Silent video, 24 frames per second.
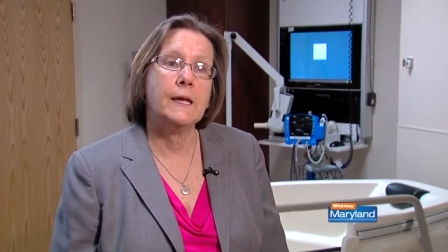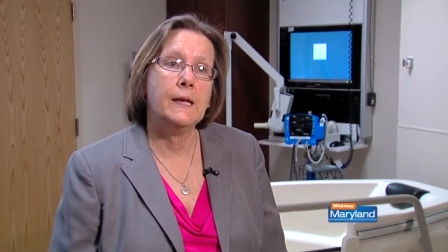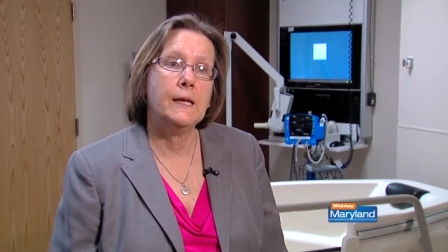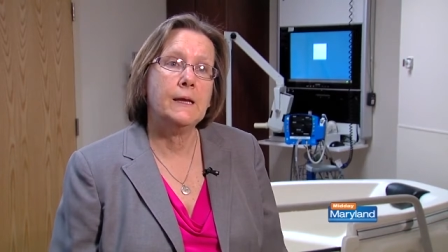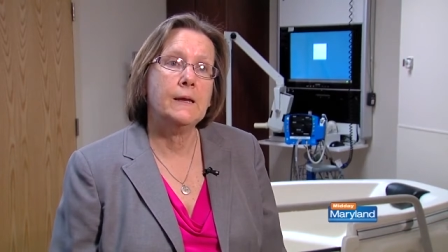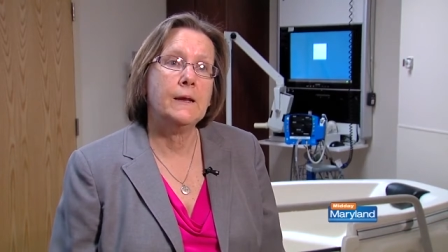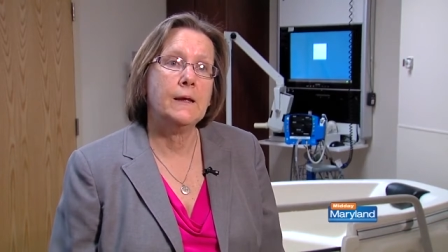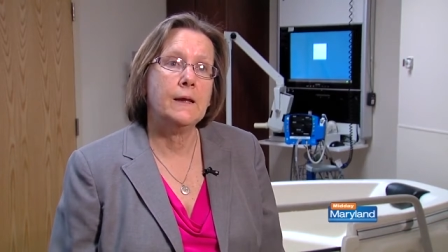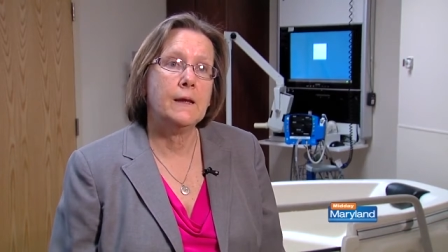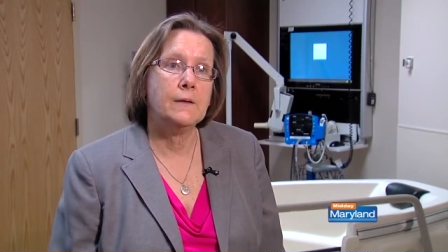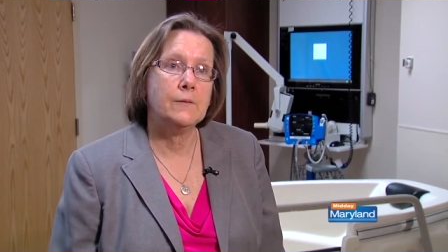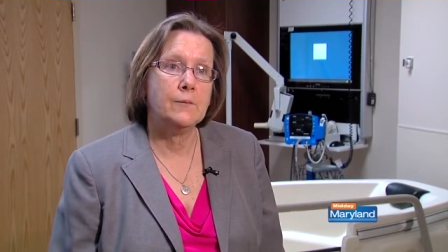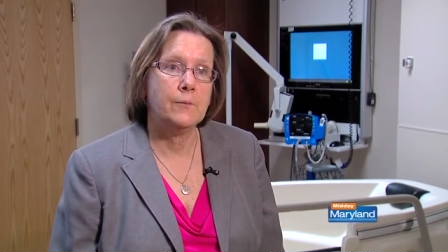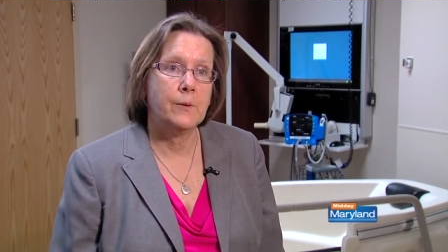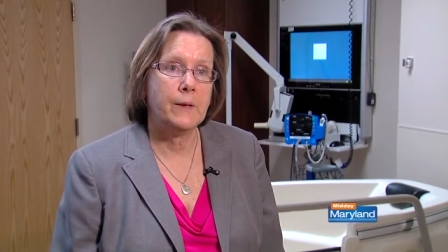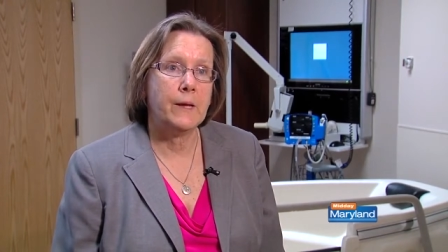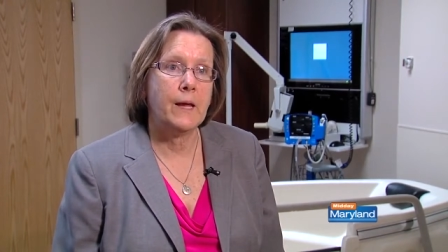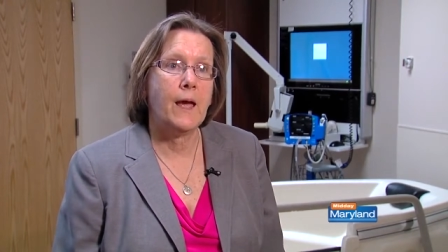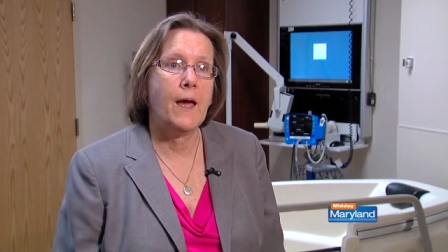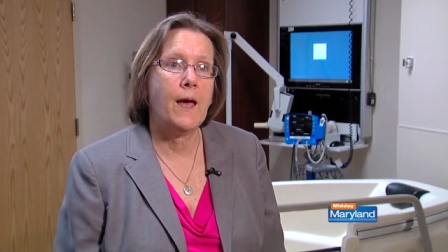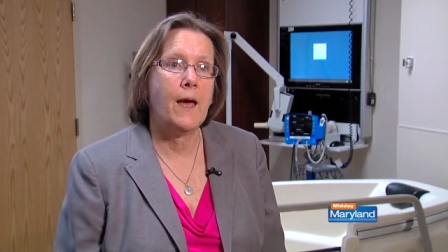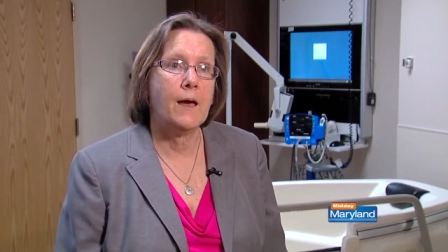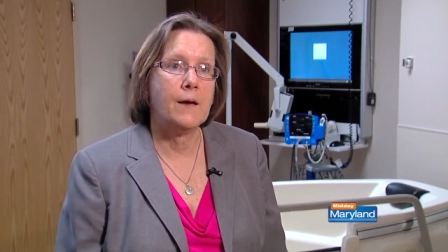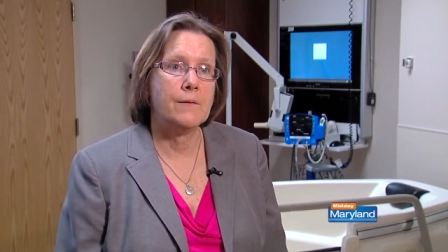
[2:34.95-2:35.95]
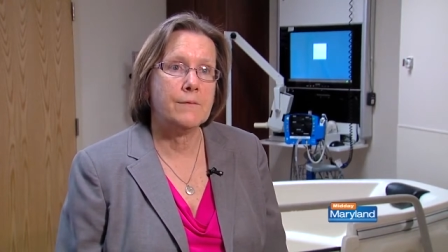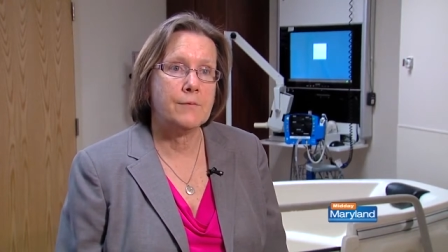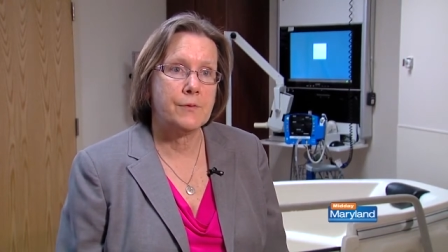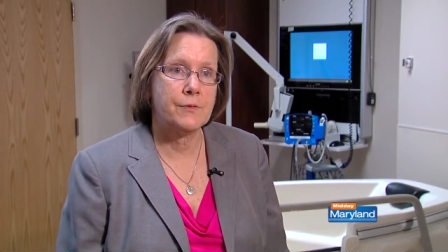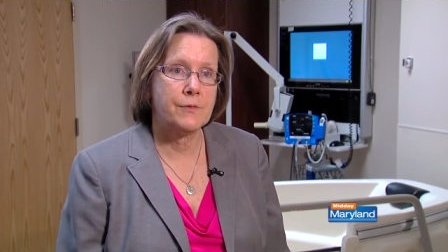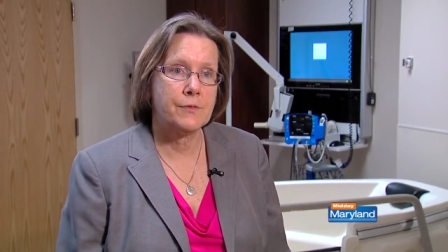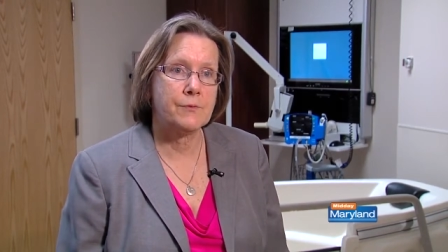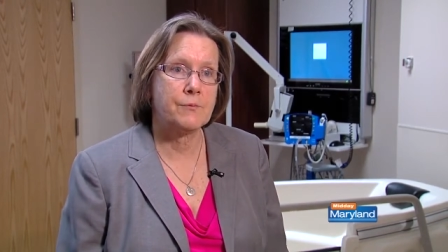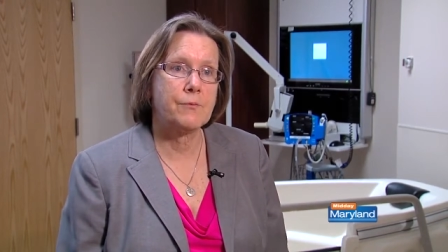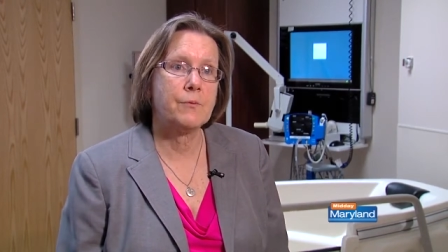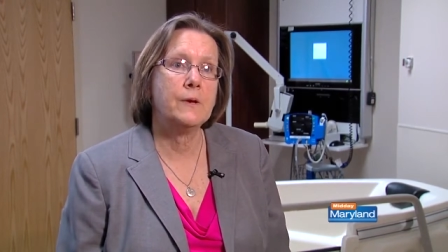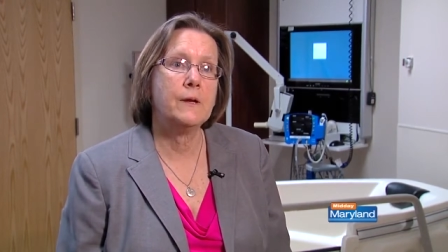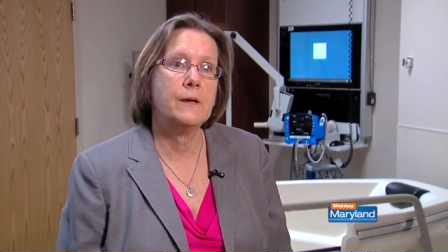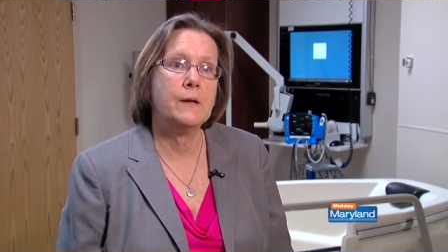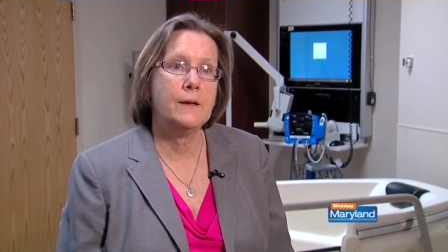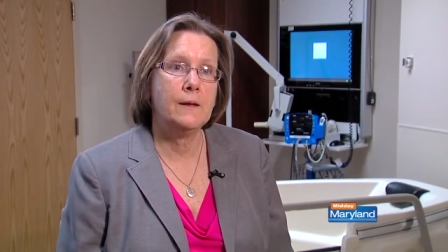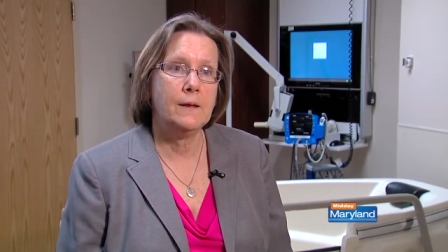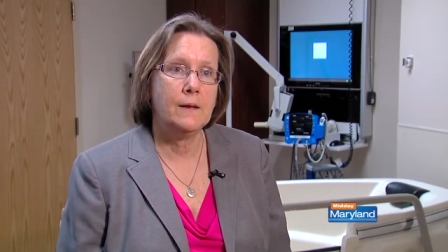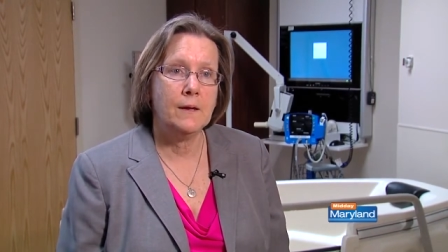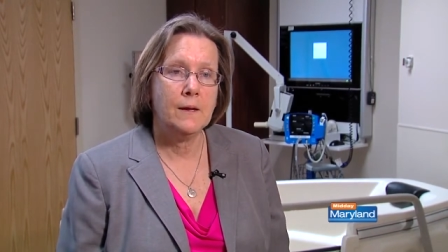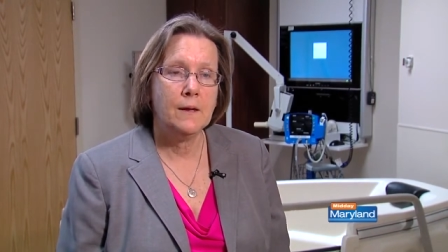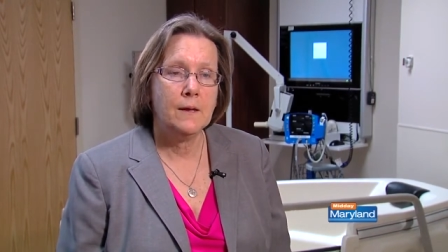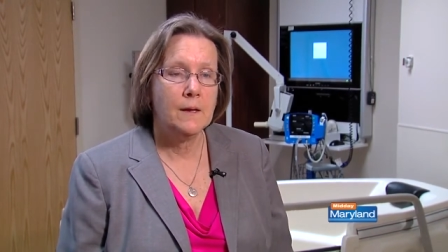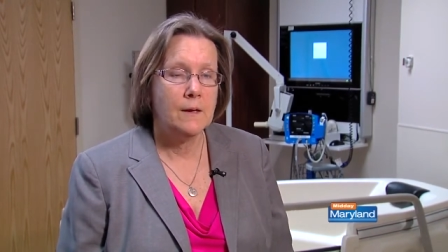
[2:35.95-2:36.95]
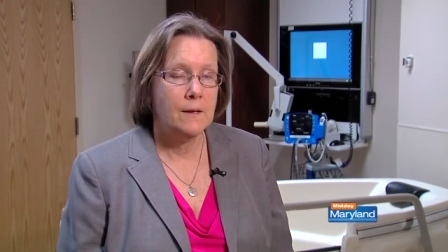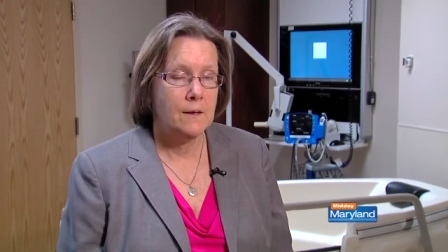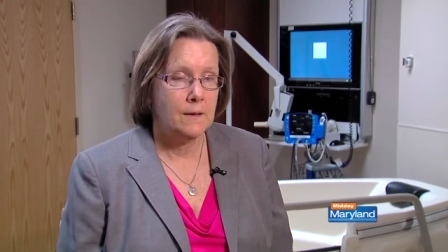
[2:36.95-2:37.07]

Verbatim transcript: In it, we have three